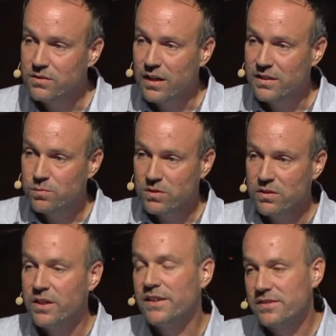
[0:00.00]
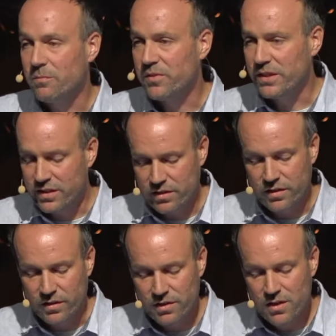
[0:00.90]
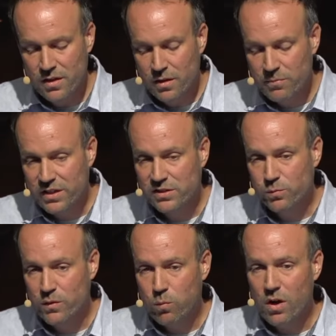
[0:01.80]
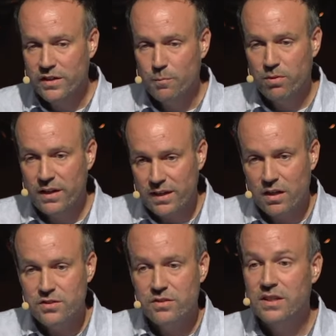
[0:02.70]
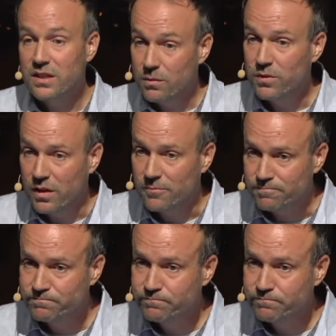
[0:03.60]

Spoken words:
You guys, we're learning something here because we want to pray, "God, your kingdom come."